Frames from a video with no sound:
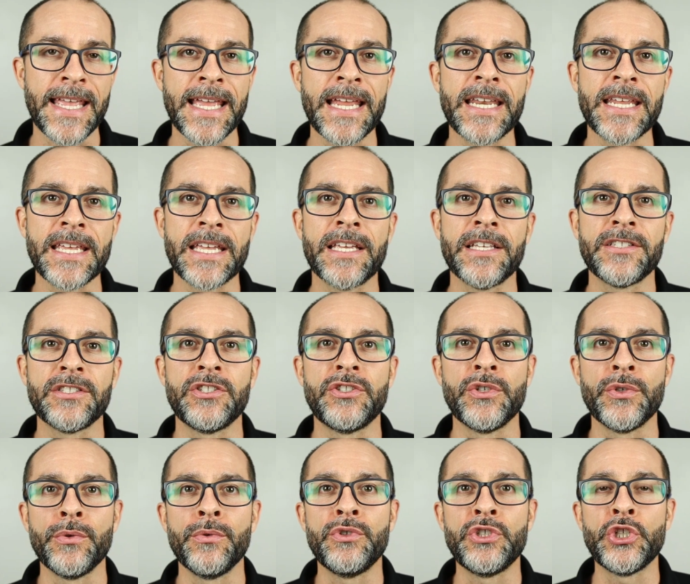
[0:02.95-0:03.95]
it is
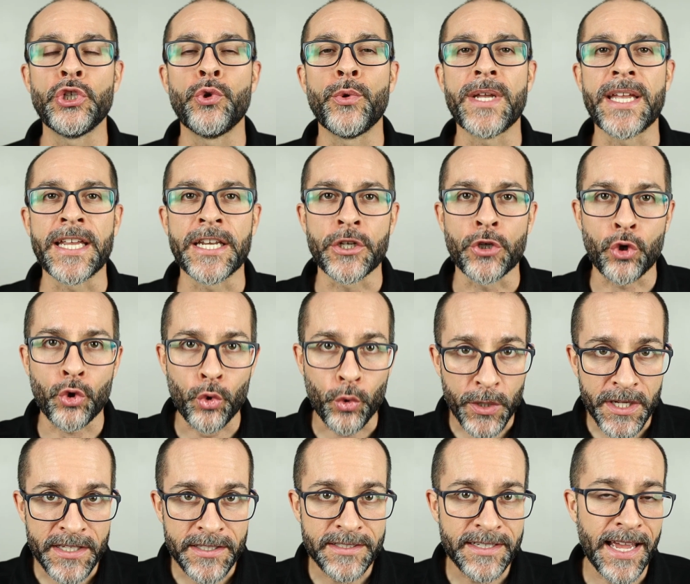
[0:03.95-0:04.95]
due to
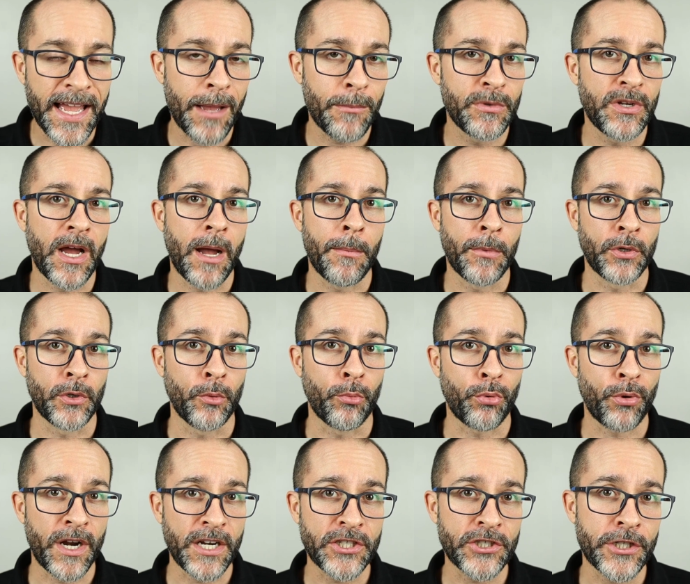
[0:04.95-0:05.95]
increased abdominal
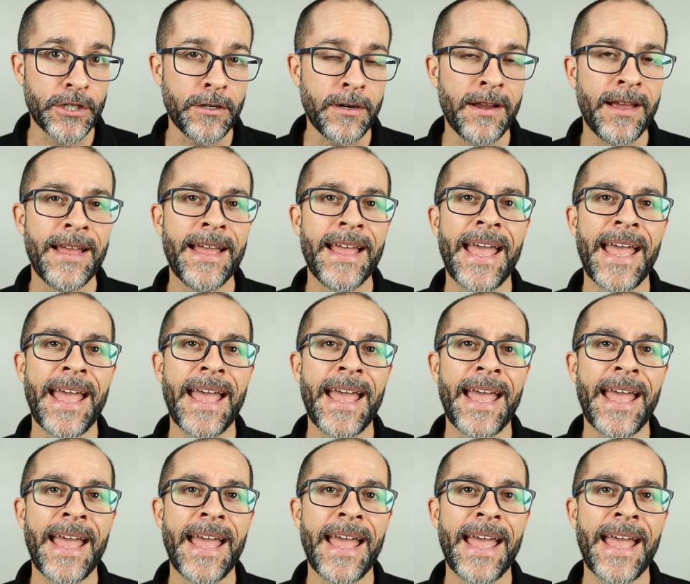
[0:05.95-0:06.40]
pressure